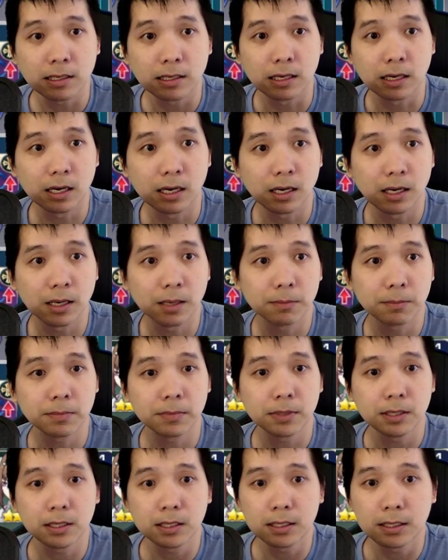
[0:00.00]

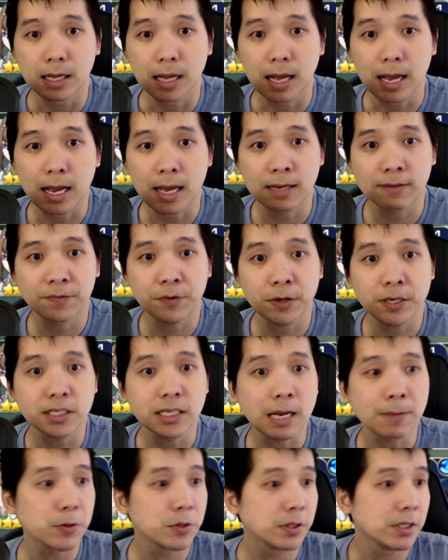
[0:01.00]
And for
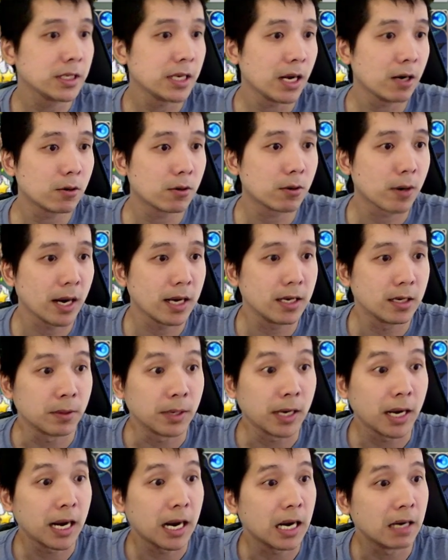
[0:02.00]
example, this hero right here,
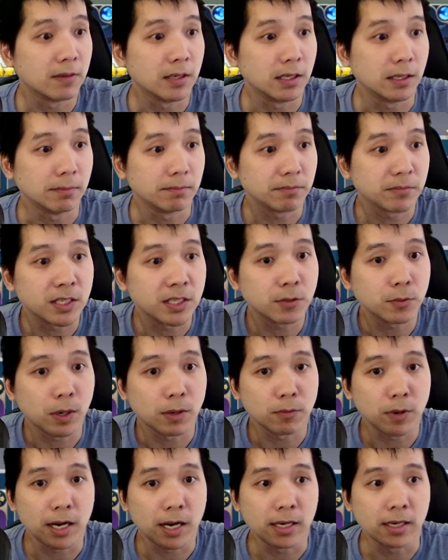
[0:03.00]
right? I have this one
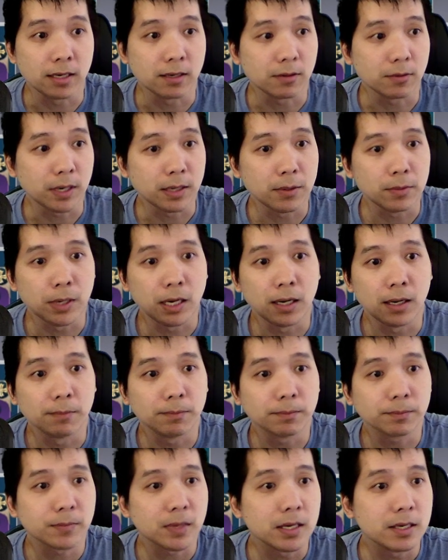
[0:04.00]
right here, right?